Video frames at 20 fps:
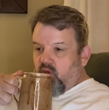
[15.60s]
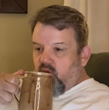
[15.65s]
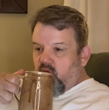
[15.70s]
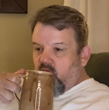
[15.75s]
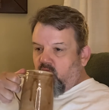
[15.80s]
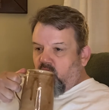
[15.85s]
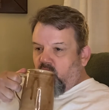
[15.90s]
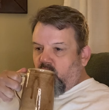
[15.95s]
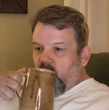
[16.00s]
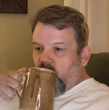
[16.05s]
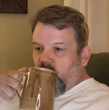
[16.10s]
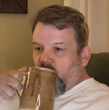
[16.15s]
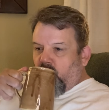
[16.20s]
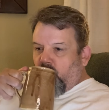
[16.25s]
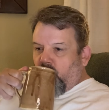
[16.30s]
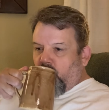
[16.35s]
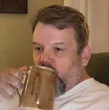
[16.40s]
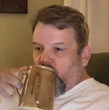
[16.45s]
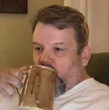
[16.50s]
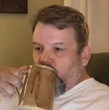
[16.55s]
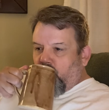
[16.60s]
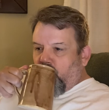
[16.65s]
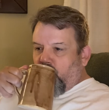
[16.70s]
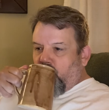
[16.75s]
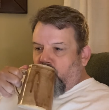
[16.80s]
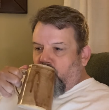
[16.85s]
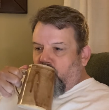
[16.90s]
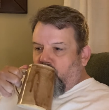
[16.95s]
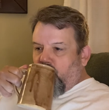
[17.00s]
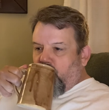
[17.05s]

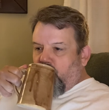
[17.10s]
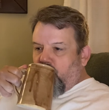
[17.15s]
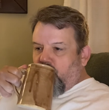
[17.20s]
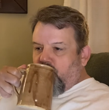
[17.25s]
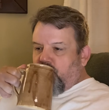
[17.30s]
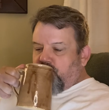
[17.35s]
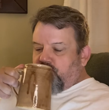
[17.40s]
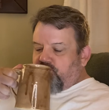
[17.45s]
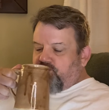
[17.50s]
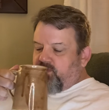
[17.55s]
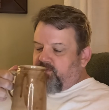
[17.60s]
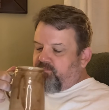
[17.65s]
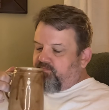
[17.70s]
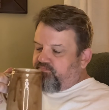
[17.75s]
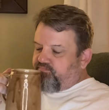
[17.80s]
No one is speaking in this clip.